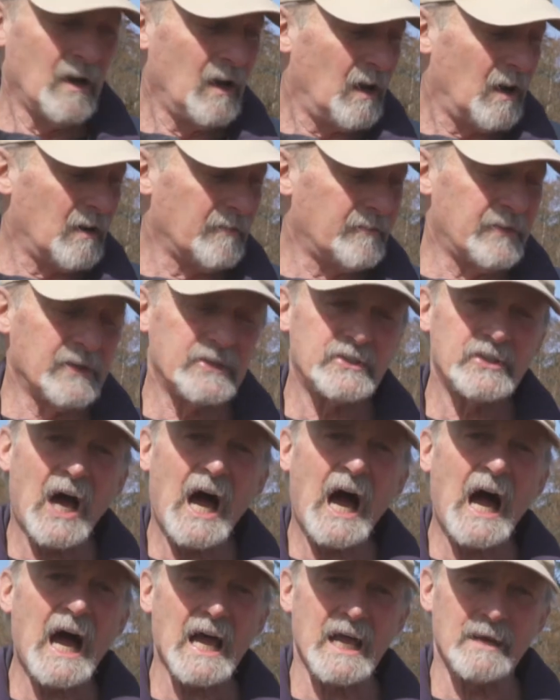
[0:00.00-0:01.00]
of the
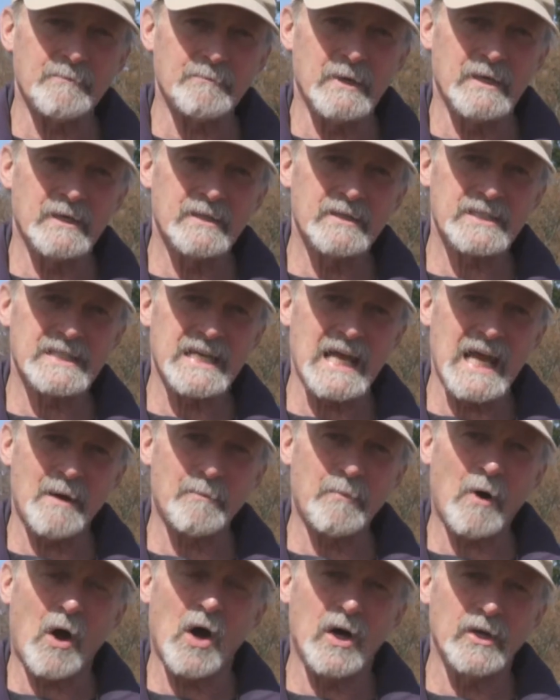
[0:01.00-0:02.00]
time
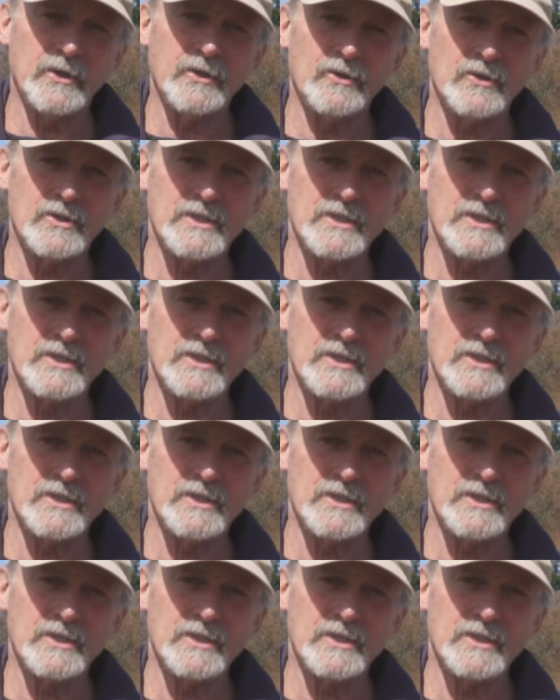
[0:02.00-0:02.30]
stamp on your